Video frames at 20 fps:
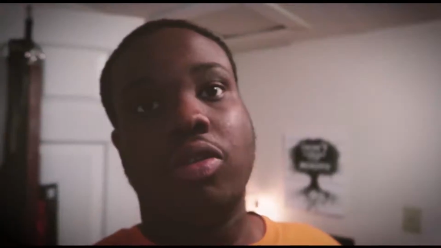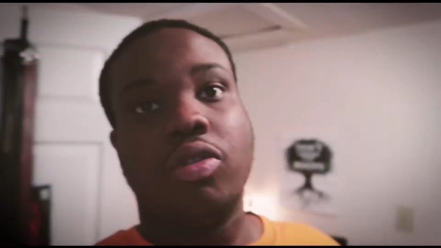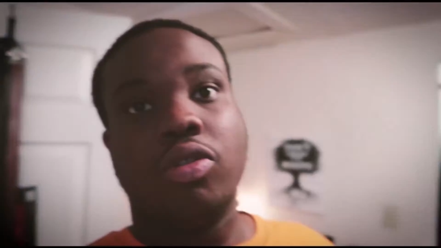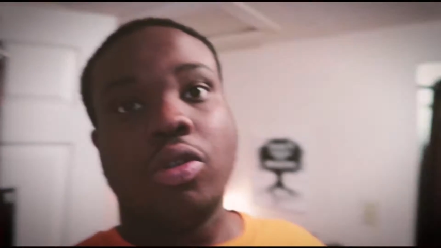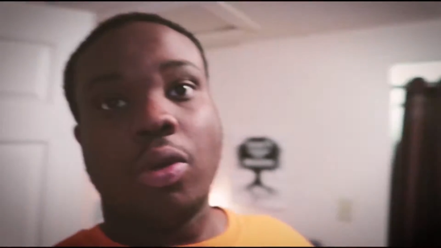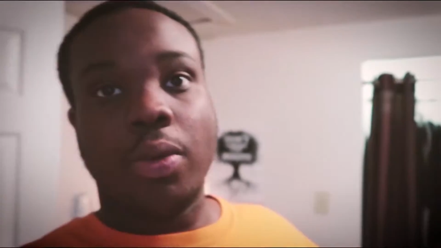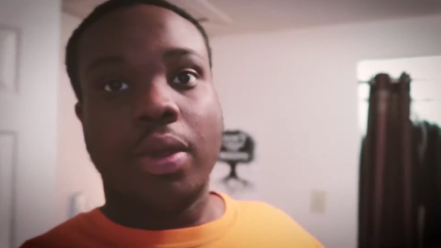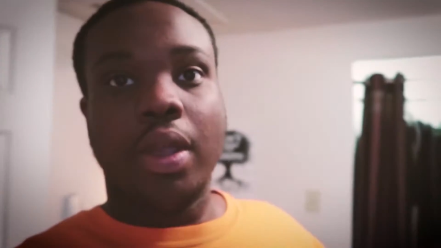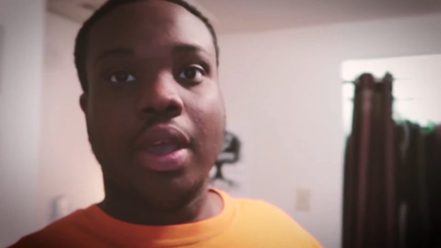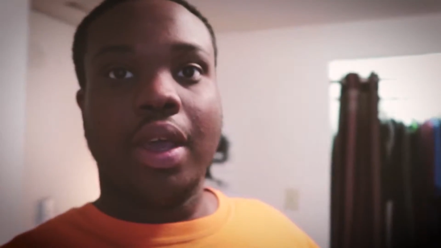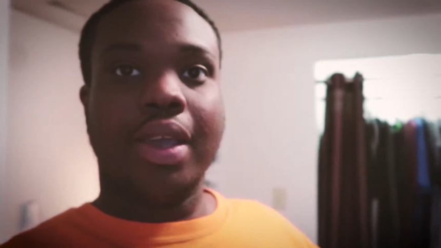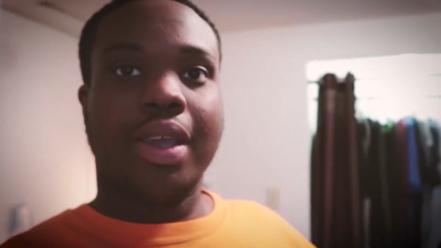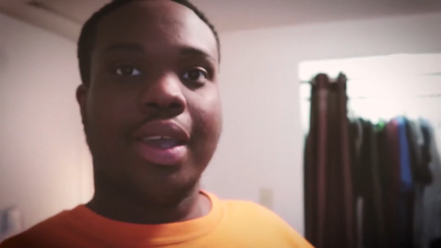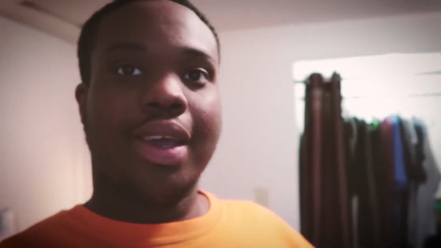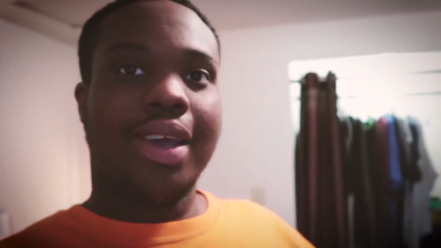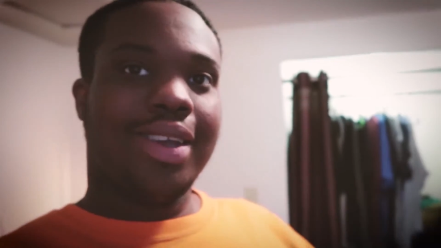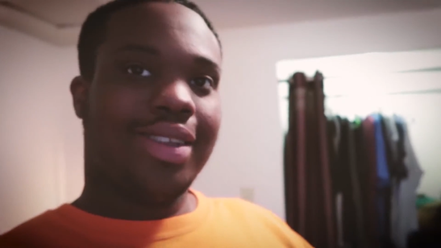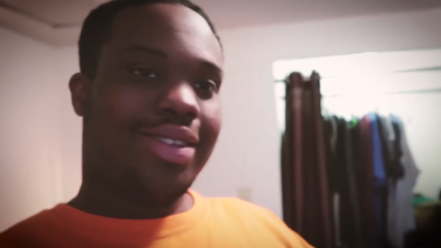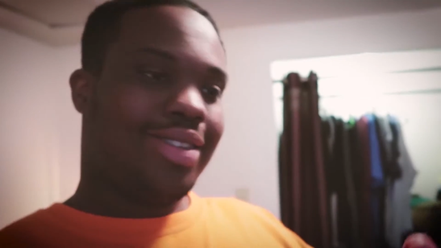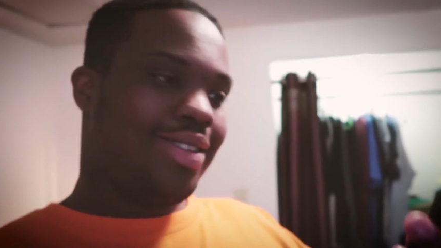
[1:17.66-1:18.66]
So yeah
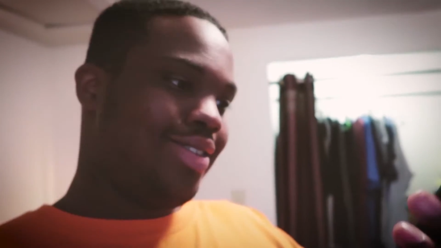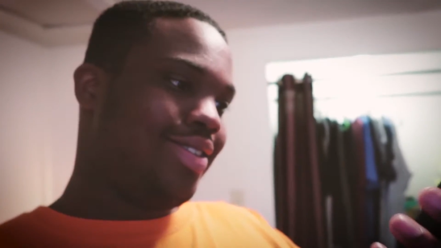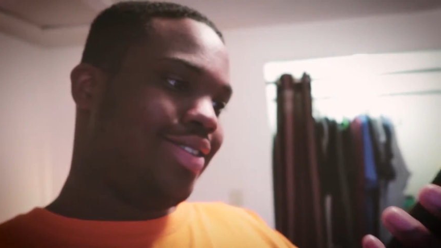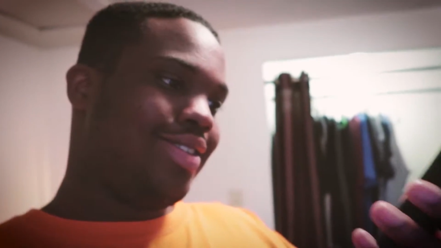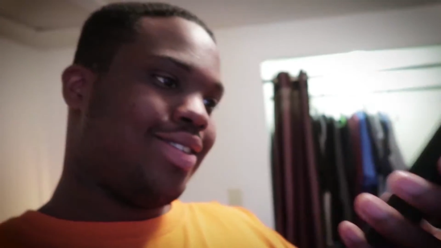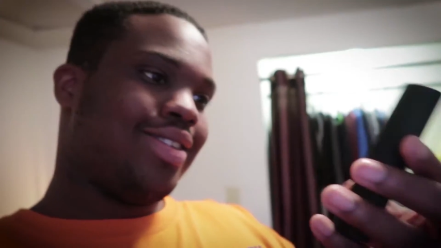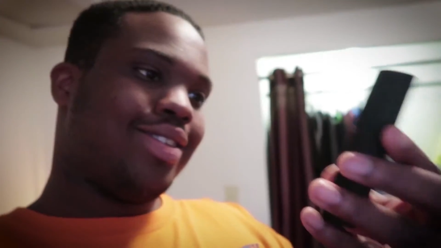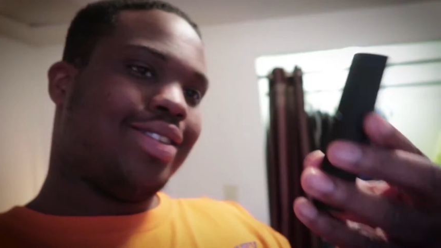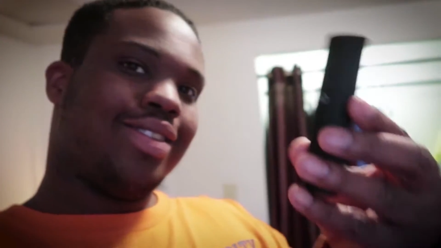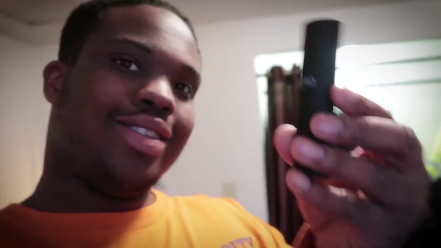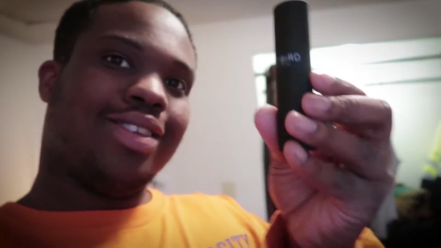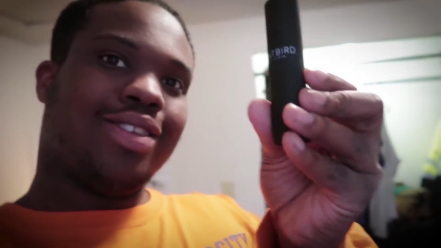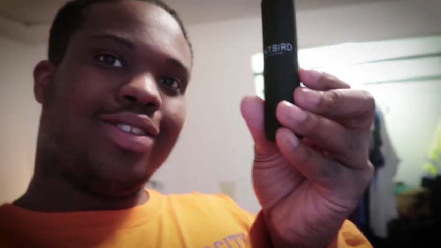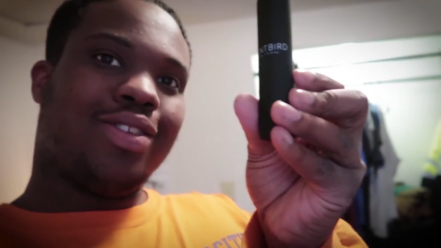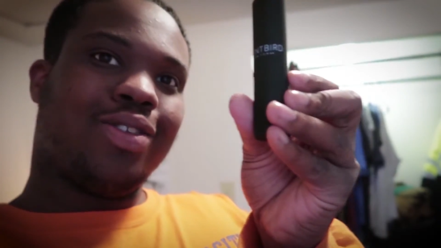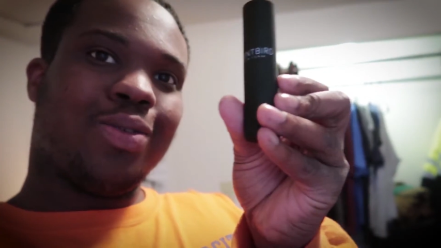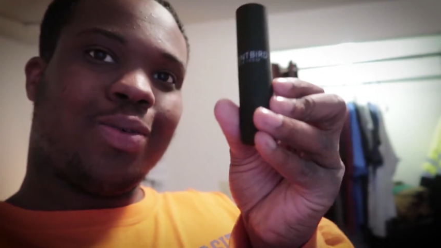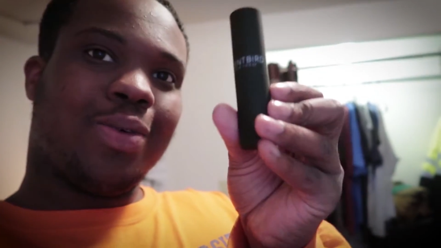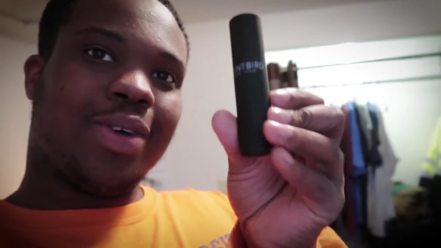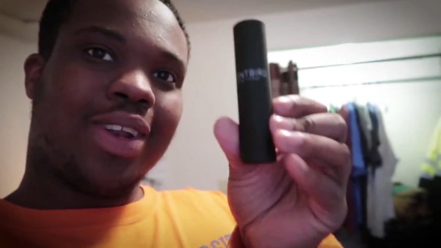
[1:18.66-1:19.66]
guys, this
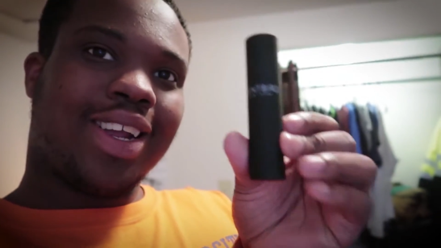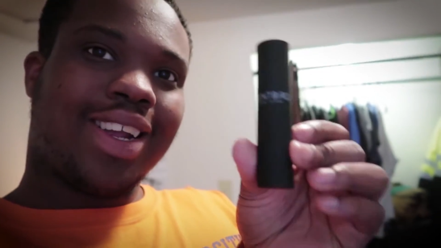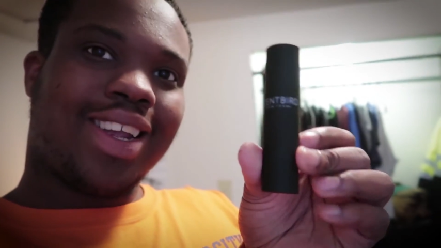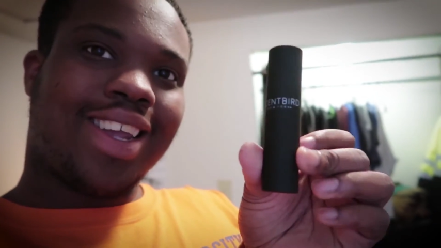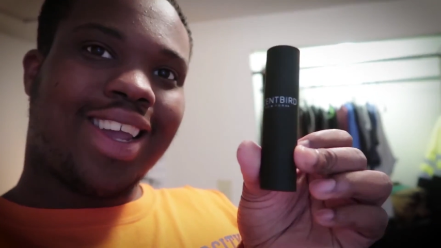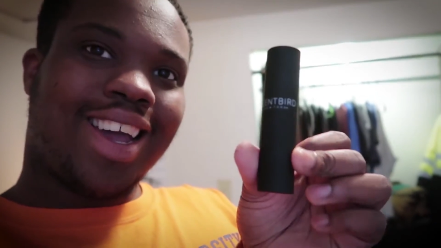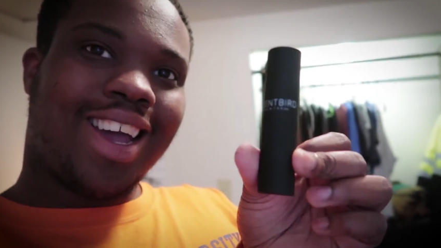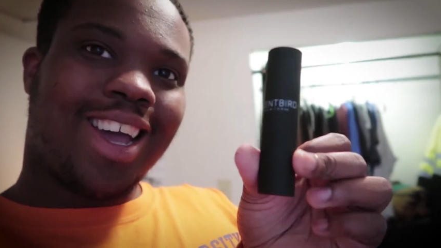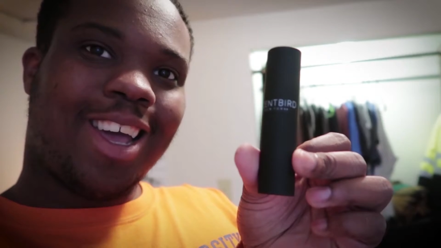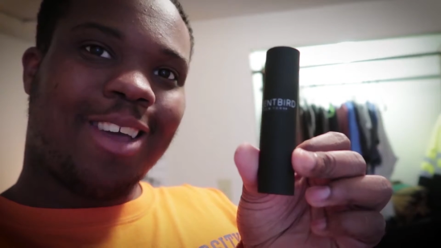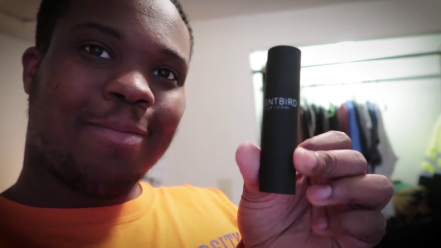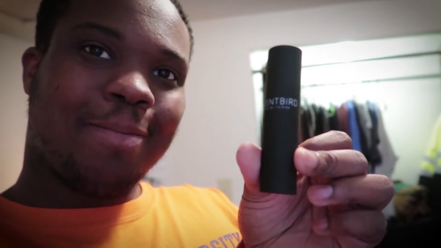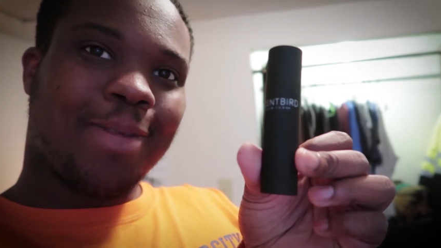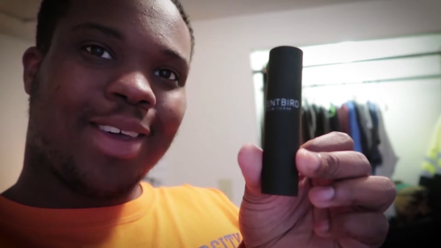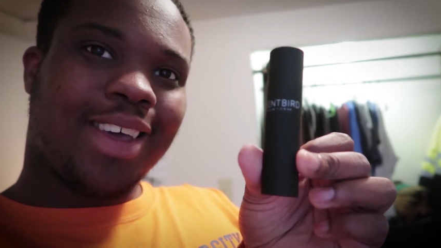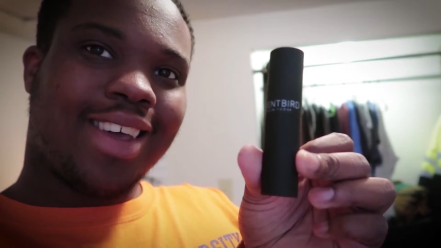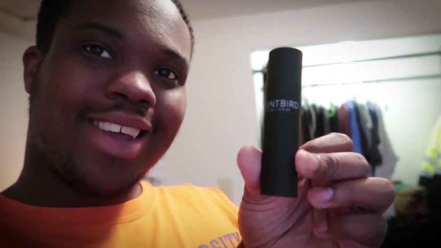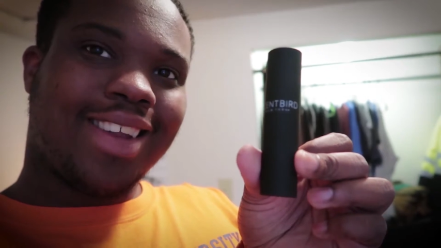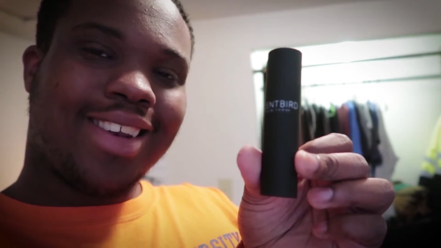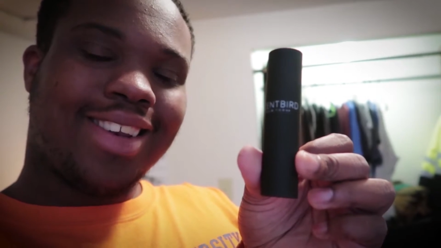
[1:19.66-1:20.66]
this is what I got
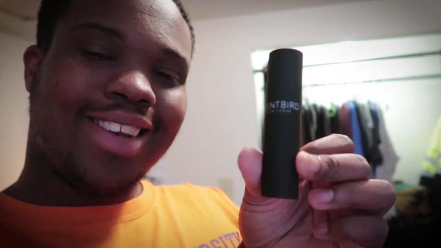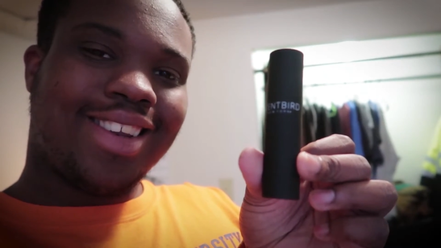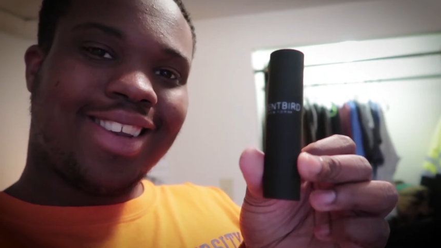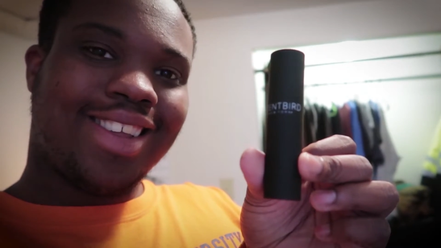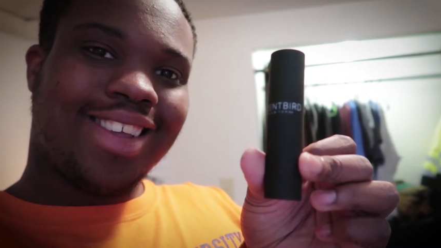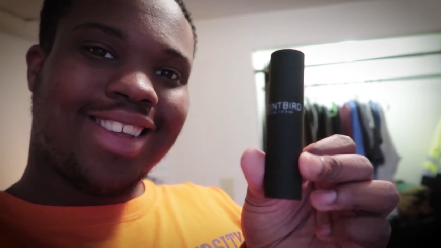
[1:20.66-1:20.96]
man.